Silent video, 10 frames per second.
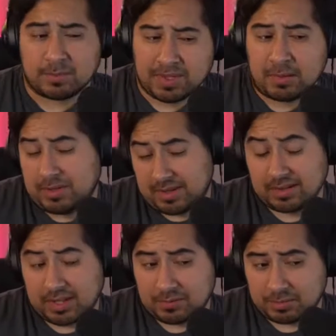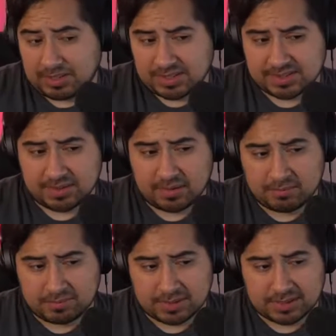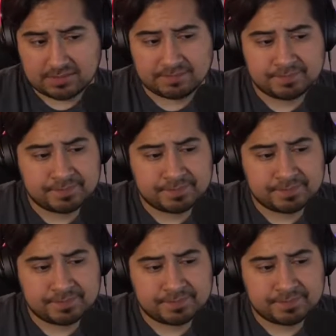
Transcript: I would think they would be easier, but